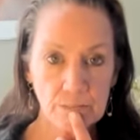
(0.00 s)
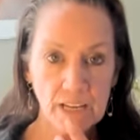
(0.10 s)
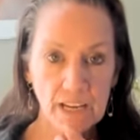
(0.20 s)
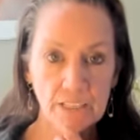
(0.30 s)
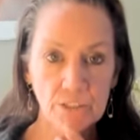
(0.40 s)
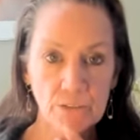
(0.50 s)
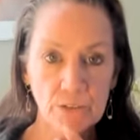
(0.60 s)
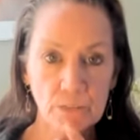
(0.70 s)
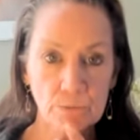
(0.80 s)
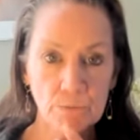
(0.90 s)
And you're
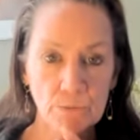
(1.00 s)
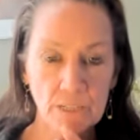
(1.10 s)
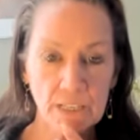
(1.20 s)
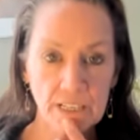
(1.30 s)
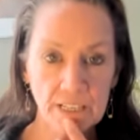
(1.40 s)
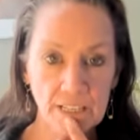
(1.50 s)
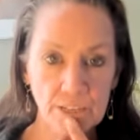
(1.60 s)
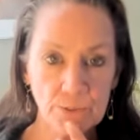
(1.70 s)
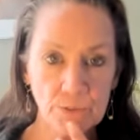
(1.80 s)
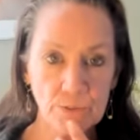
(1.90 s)
going to breathe in
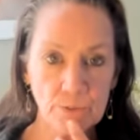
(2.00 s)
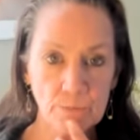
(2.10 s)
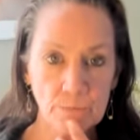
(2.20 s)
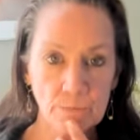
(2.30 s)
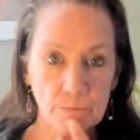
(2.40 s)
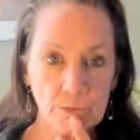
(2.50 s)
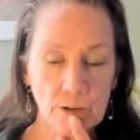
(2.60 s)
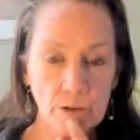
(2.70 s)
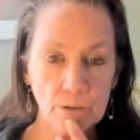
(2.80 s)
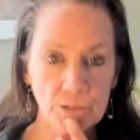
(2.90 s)
through the
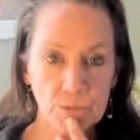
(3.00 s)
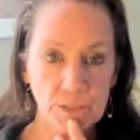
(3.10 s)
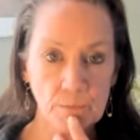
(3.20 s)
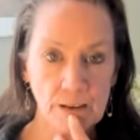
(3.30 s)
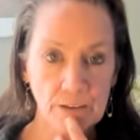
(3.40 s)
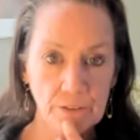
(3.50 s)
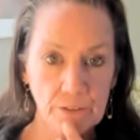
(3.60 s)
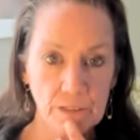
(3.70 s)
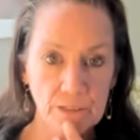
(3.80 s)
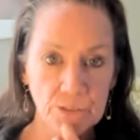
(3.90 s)
nose with the mouth
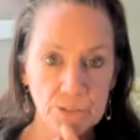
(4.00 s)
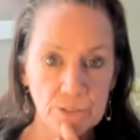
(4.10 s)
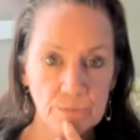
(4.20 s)
closed.